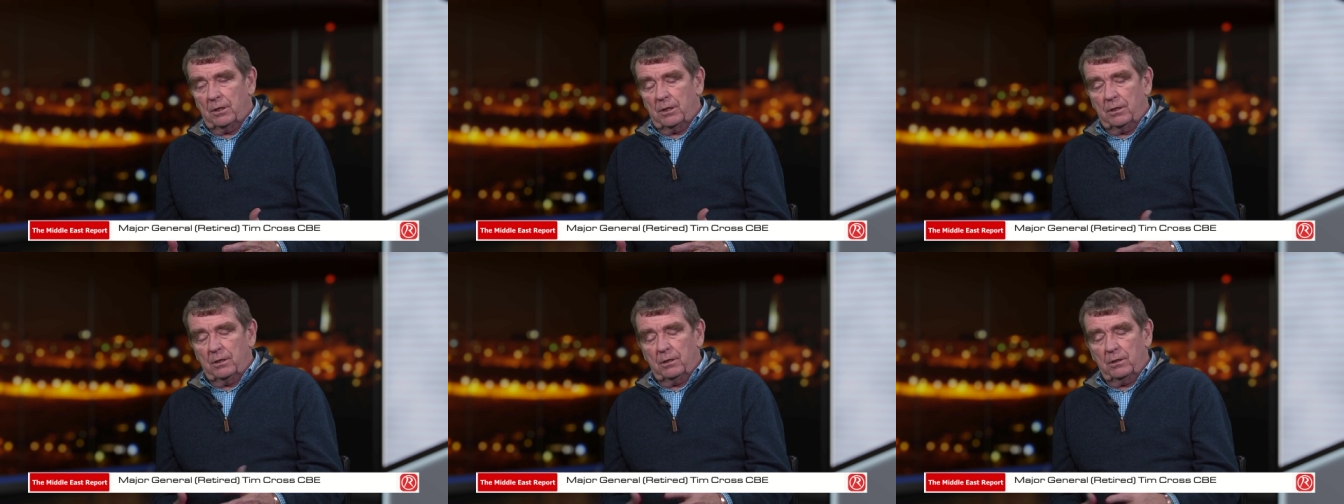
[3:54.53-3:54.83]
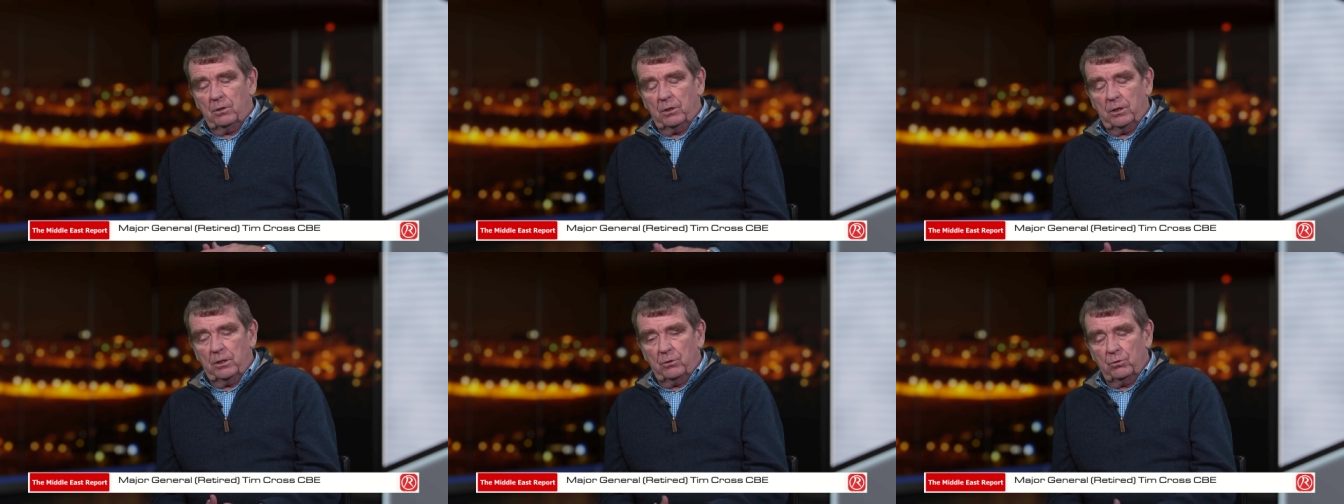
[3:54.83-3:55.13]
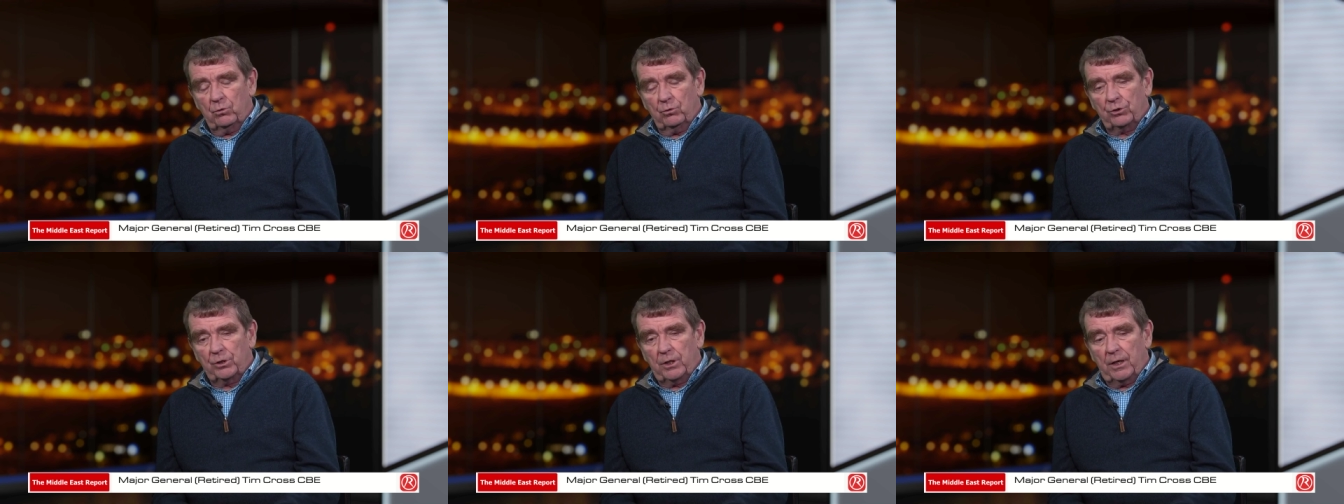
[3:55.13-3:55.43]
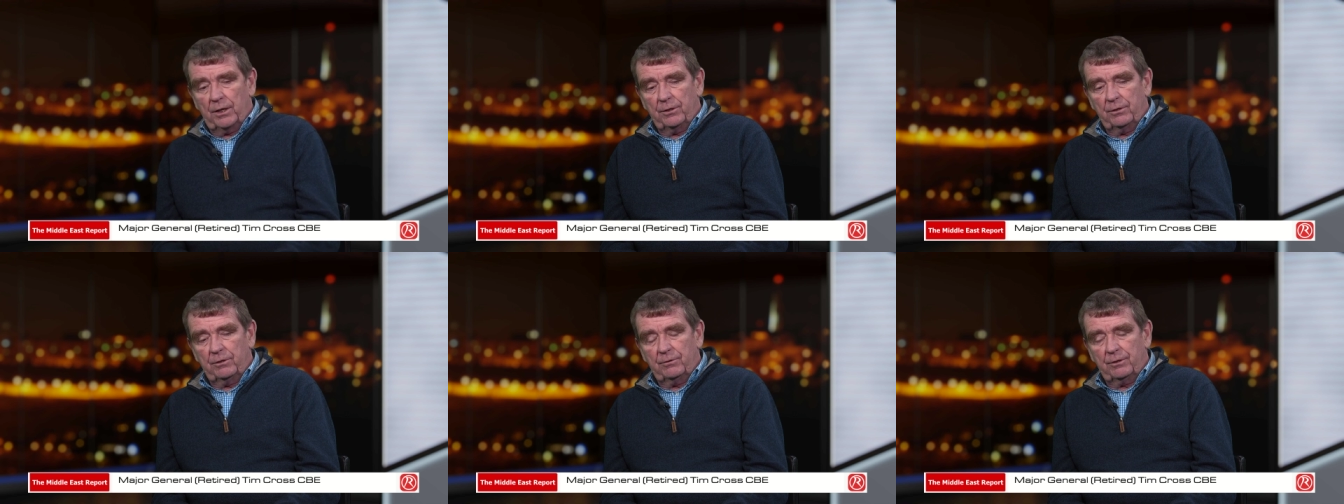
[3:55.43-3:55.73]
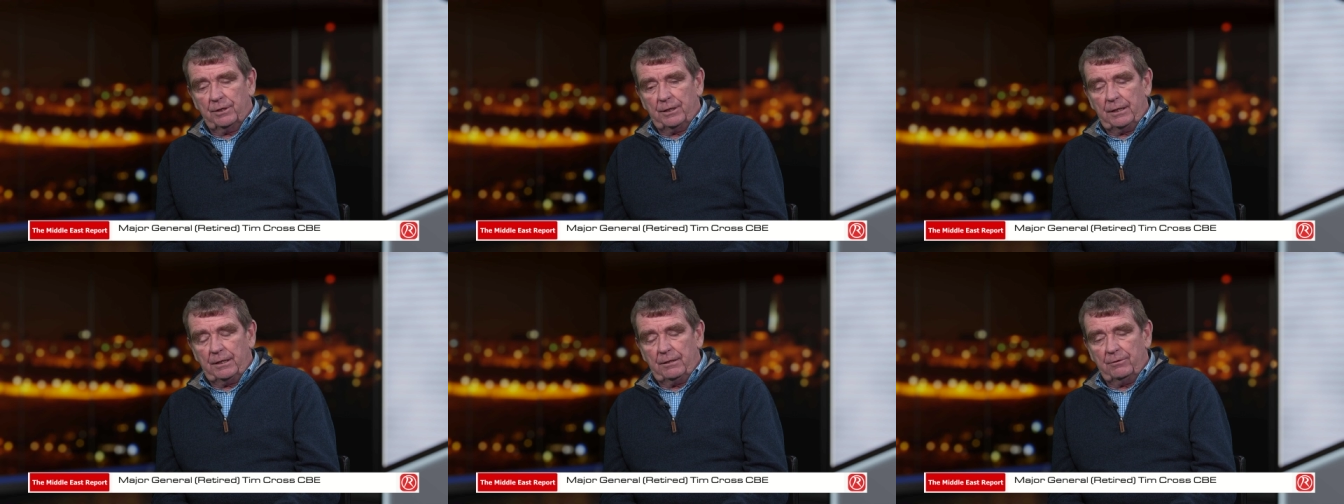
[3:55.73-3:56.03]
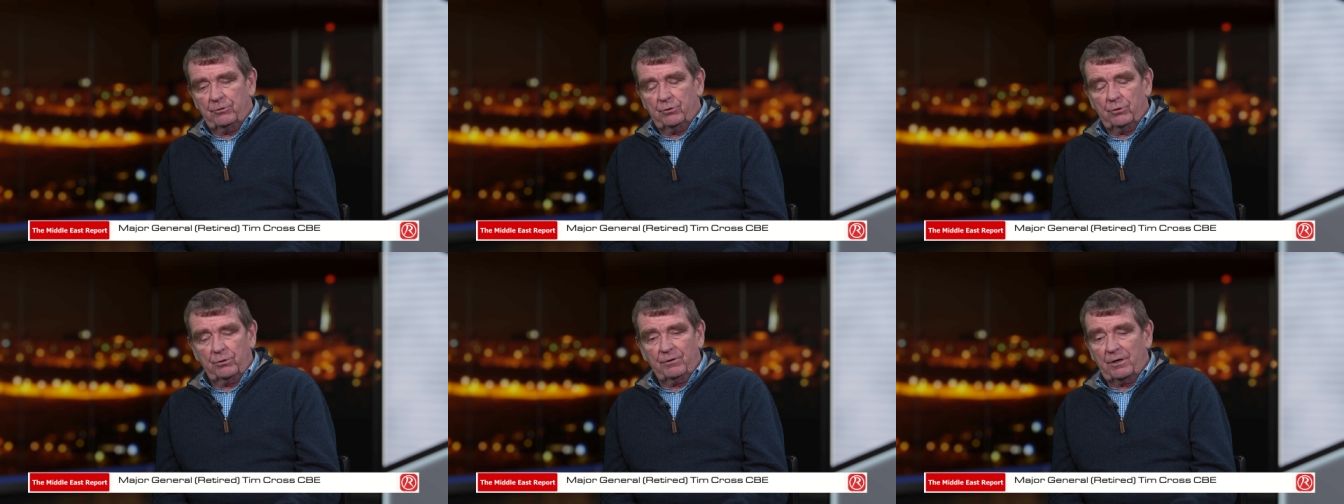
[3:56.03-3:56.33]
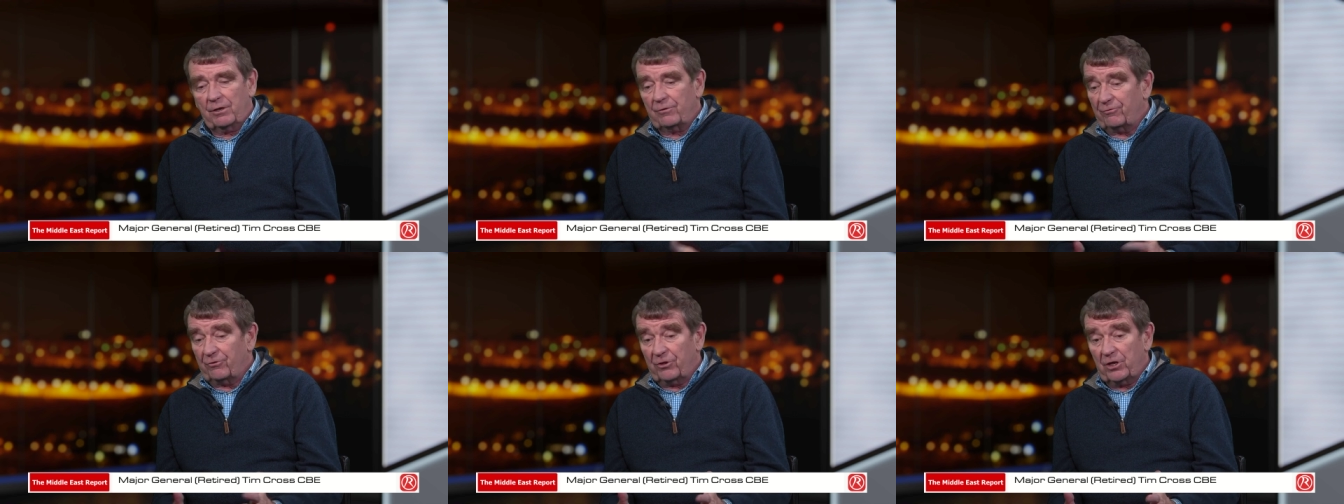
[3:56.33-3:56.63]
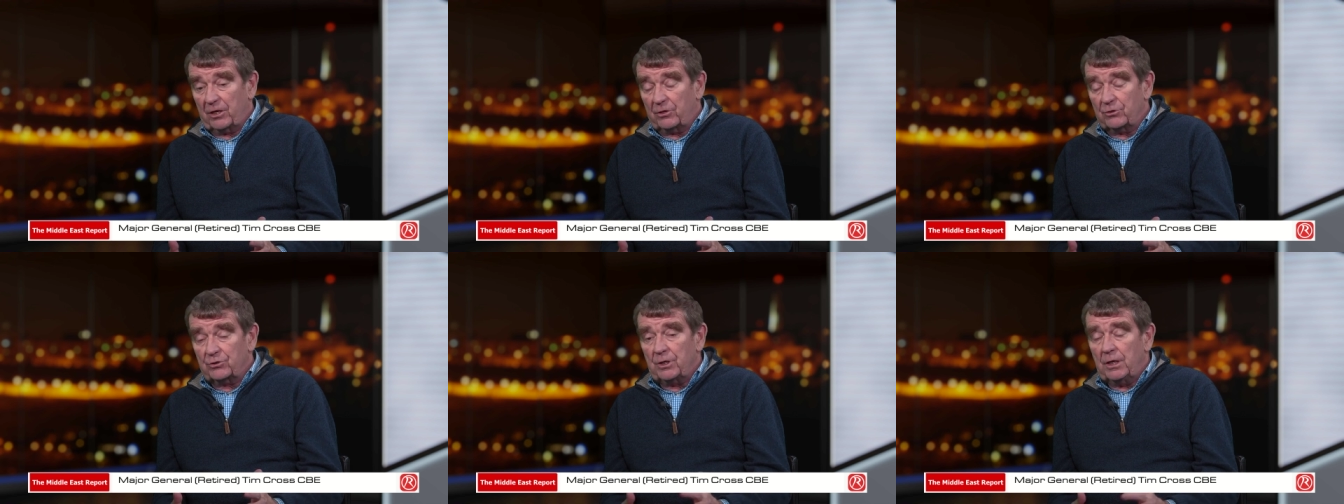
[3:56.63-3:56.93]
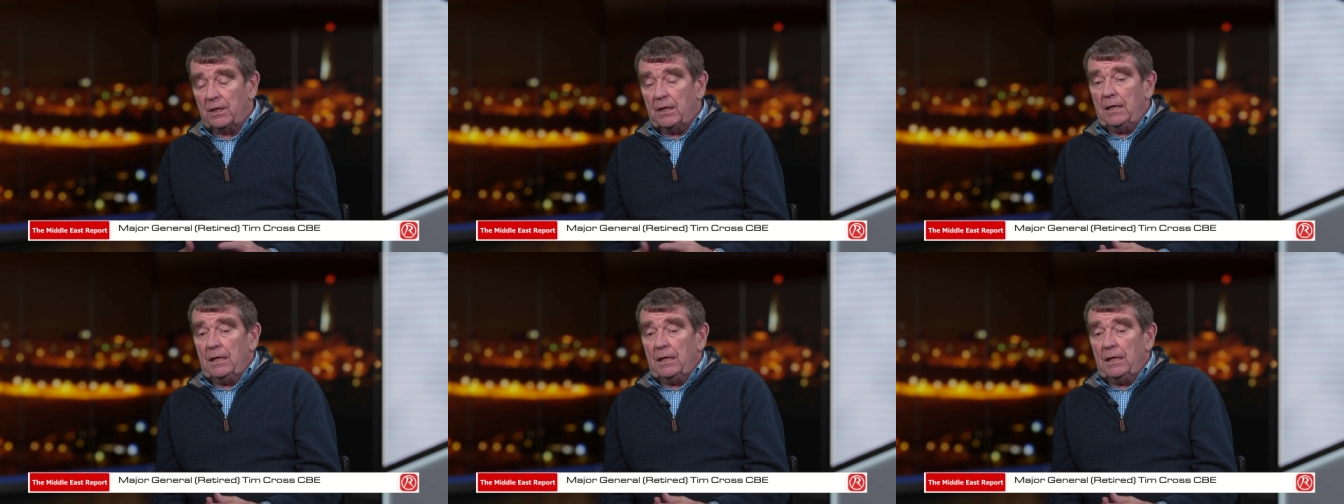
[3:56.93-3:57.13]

in, in, Northern Ireland uh, and doing other things.